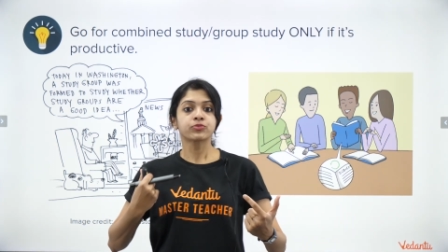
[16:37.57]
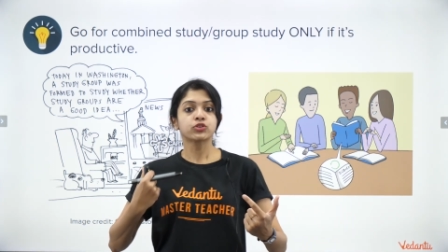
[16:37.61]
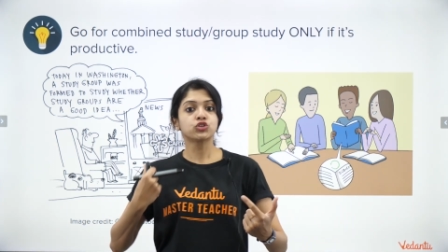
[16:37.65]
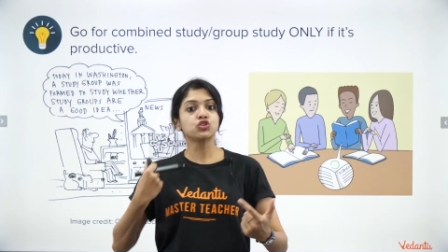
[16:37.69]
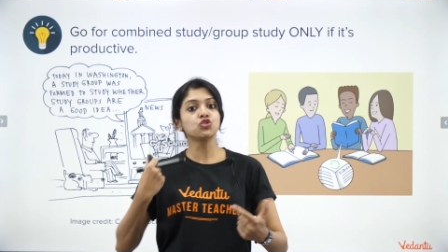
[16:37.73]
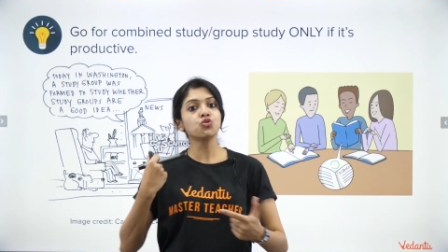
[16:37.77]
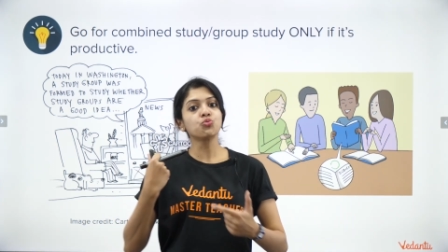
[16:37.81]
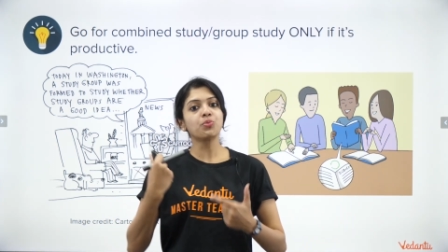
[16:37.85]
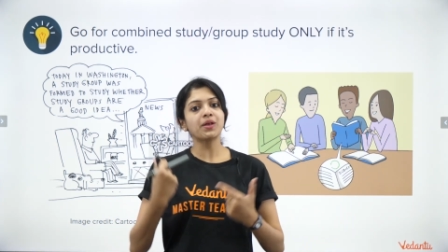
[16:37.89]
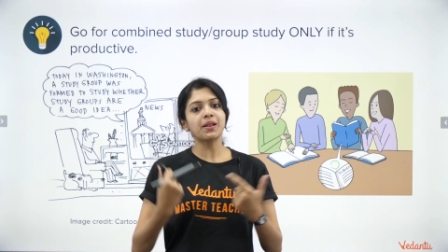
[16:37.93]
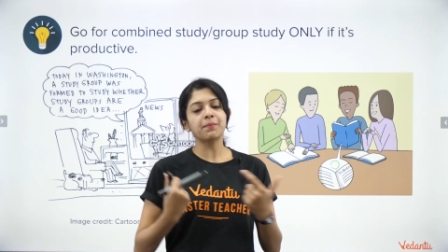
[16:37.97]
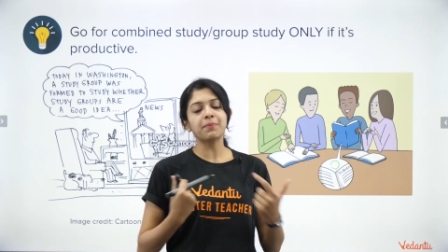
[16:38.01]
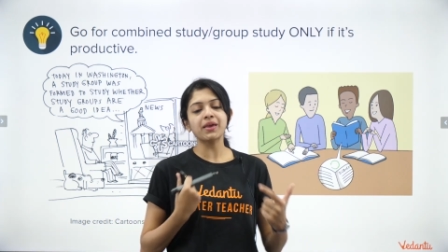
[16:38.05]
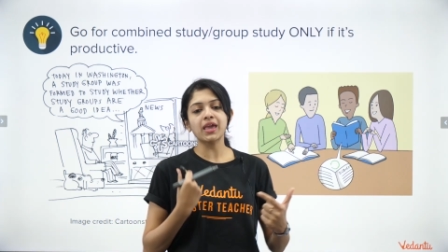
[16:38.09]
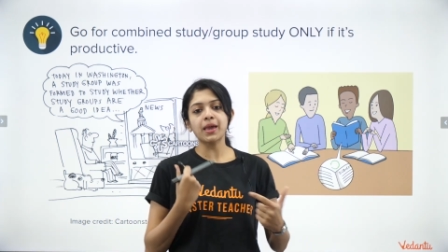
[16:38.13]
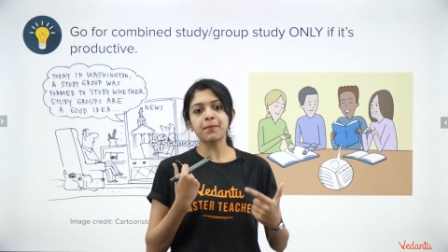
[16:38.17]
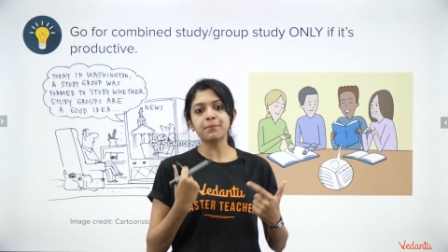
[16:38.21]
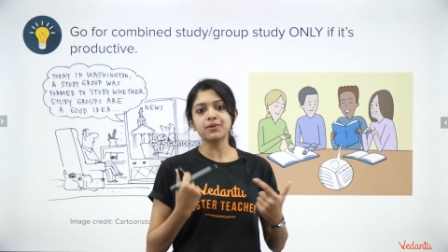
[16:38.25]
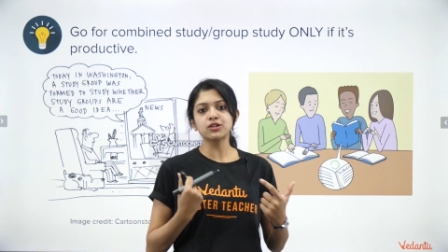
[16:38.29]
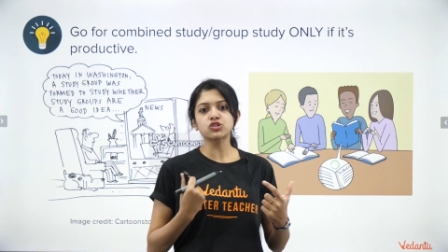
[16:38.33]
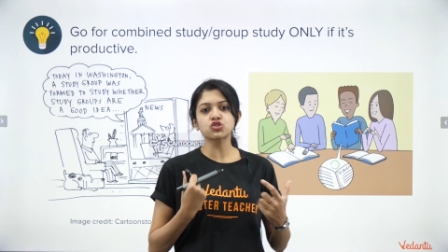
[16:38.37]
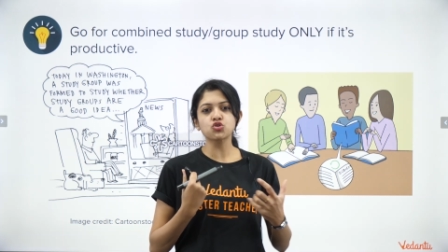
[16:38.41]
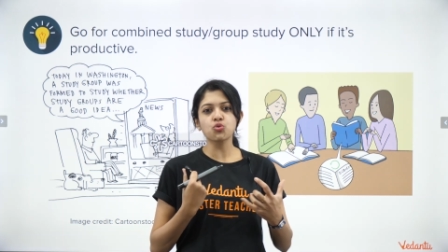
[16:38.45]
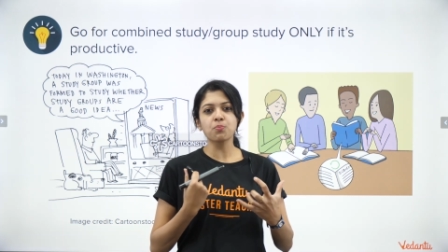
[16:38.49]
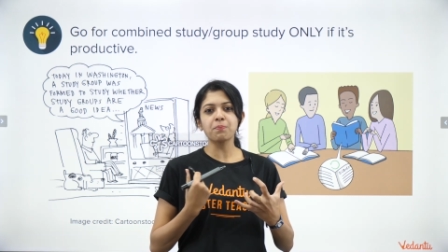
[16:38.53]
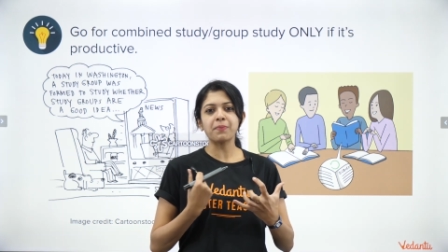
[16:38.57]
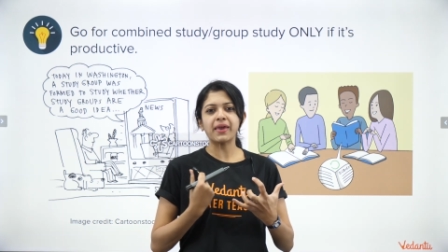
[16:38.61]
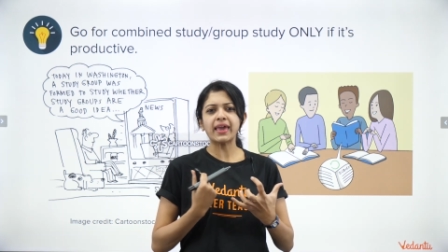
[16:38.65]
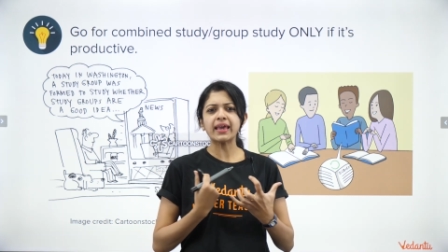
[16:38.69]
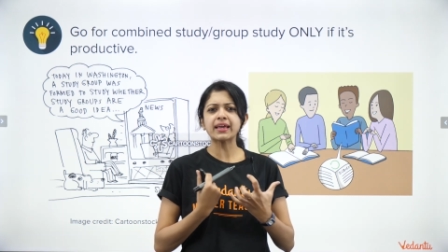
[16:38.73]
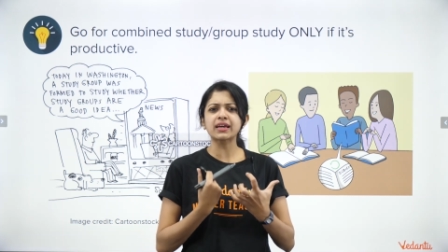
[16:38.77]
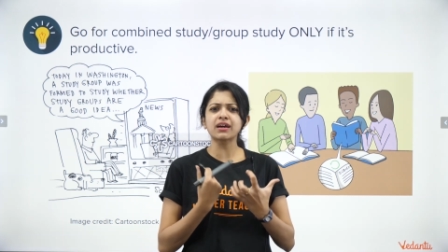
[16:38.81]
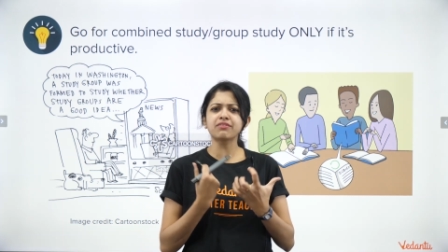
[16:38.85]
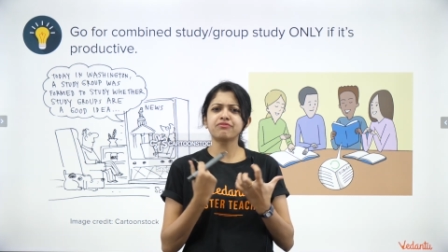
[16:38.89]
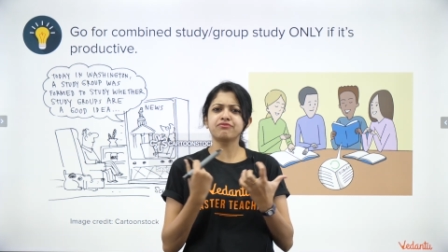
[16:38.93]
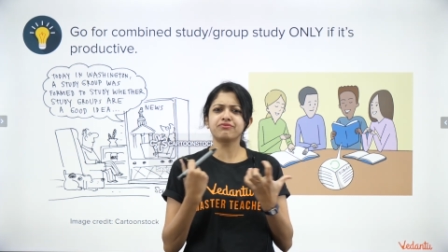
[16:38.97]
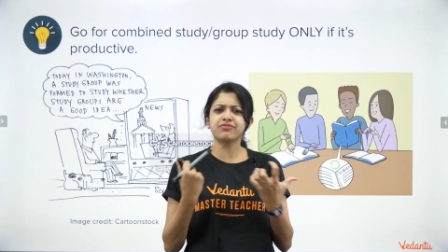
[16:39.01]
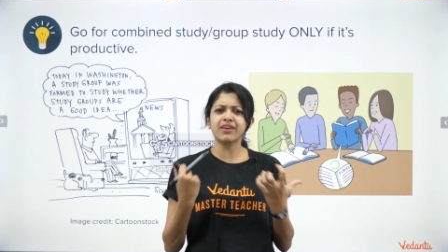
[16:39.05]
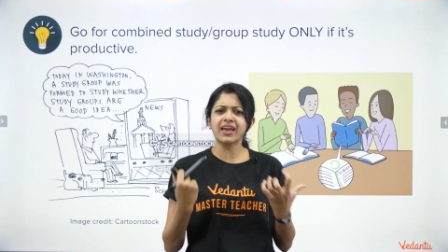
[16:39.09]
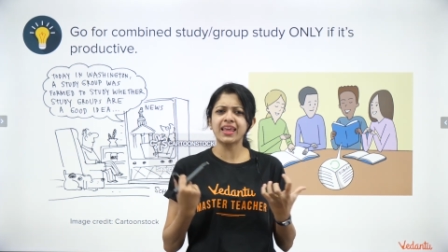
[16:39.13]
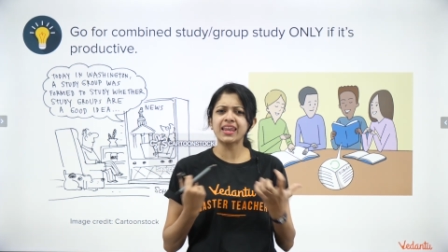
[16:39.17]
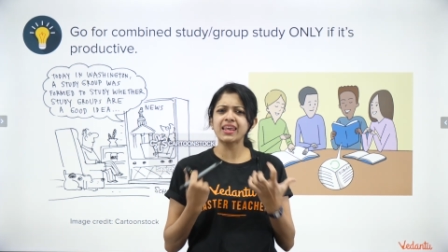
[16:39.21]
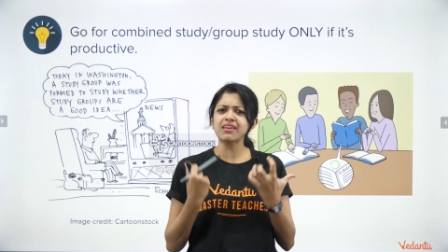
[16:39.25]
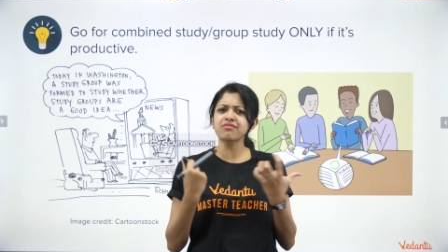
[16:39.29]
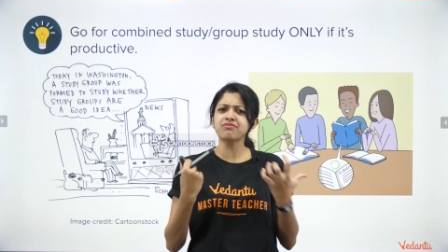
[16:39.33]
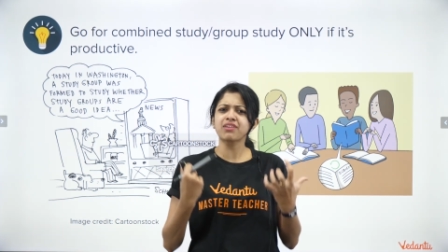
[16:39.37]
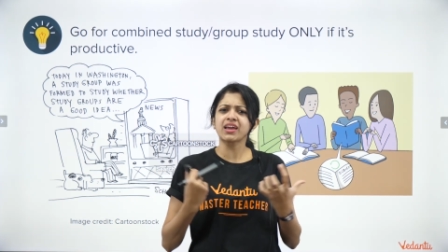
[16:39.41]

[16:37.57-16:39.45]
you will be able to make a very,